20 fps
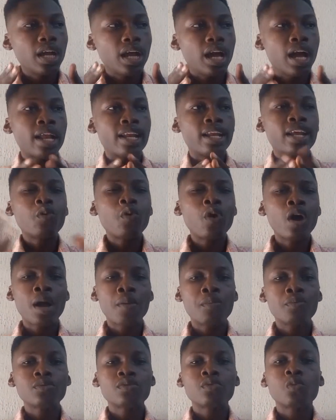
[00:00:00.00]
And then
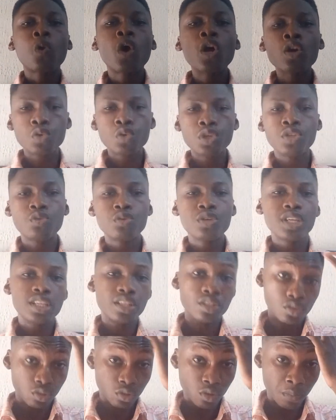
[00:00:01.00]
what do in
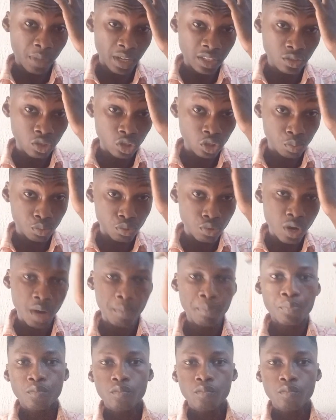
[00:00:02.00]
Stonbasadors program?